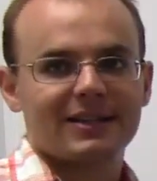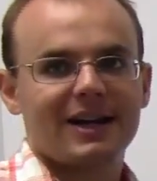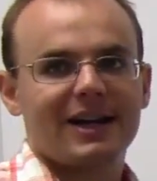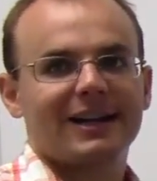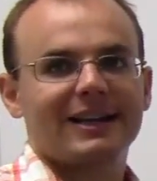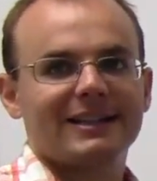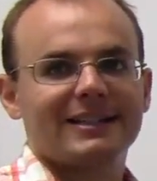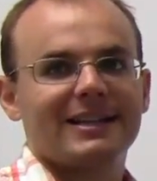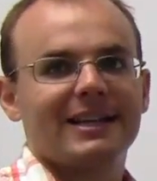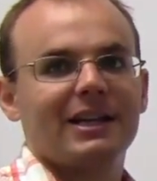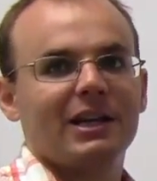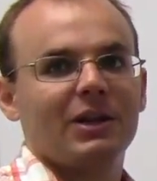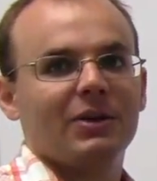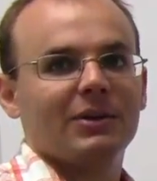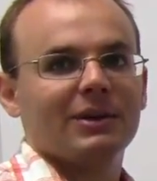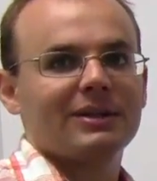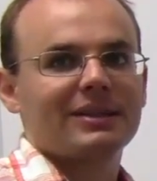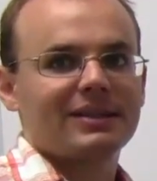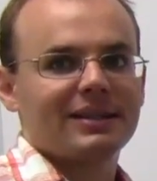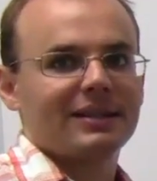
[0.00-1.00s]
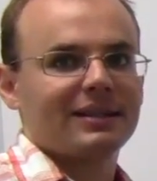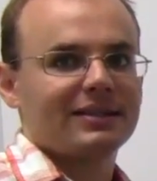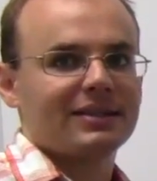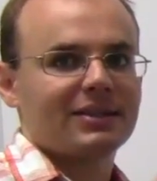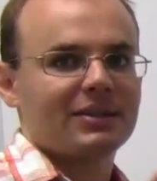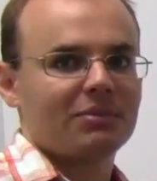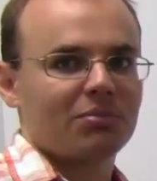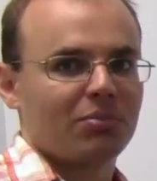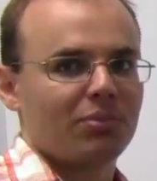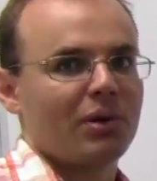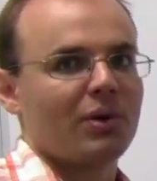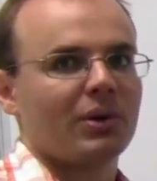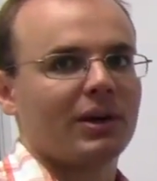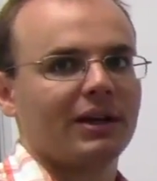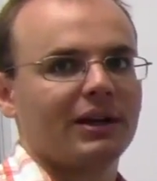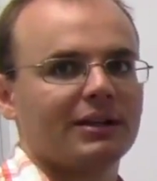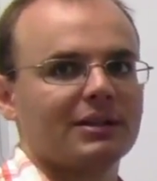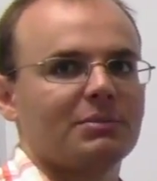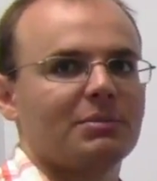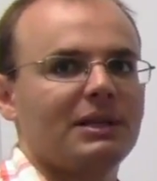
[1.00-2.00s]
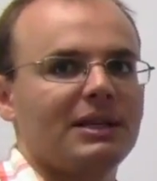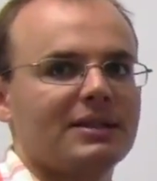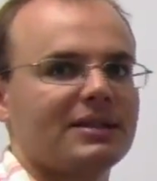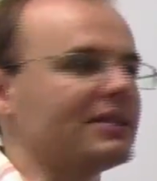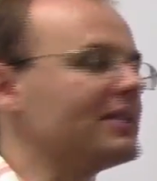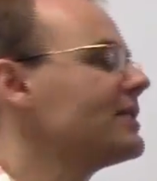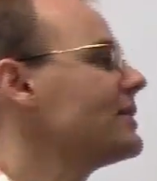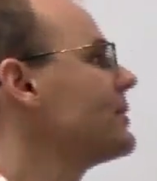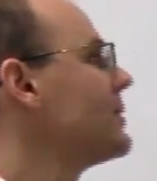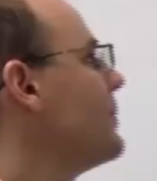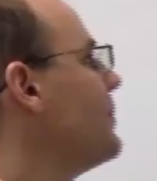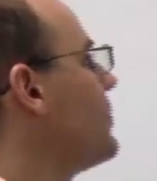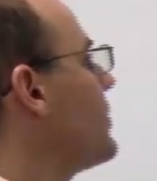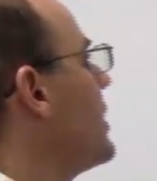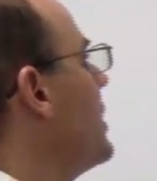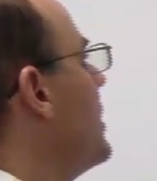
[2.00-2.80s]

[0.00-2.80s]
is not continuous. It's broken into pieces.